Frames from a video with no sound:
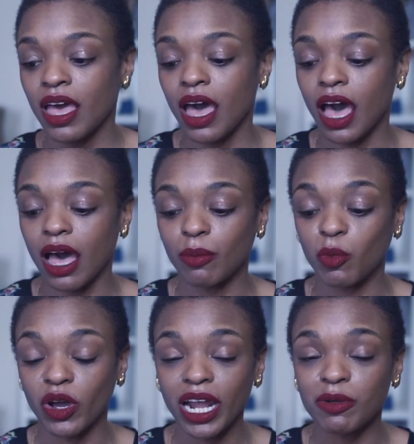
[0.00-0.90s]

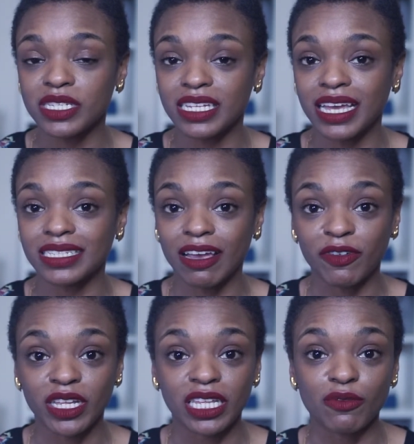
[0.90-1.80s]
One, I would say
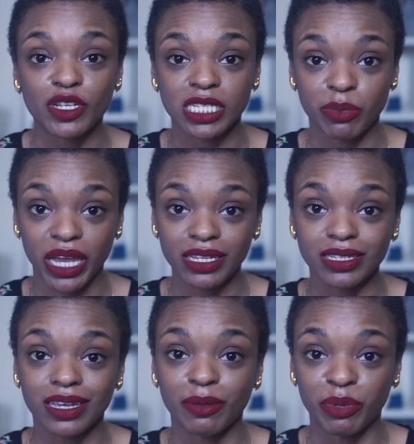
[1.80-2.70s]
definitely
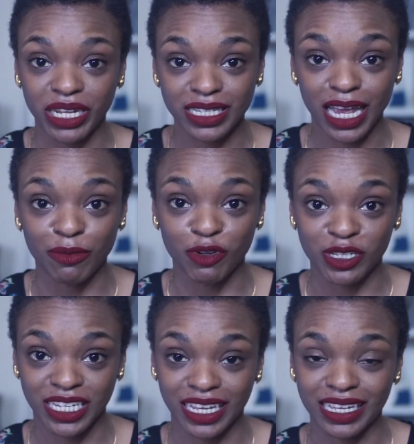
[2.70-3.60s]
respect a bedtime
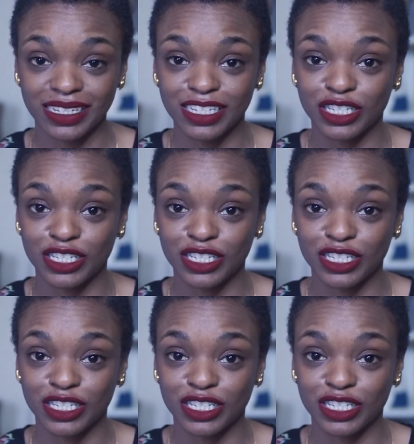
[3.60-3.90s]
routine.